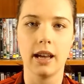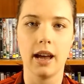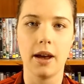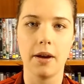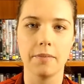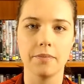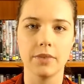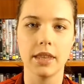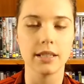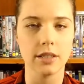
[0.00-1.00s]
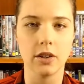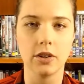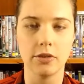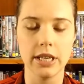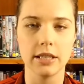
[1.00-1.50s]
there's a lot
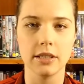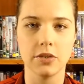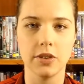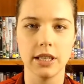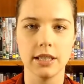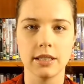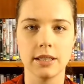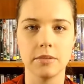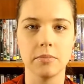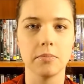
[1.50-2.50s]
of reasons for this.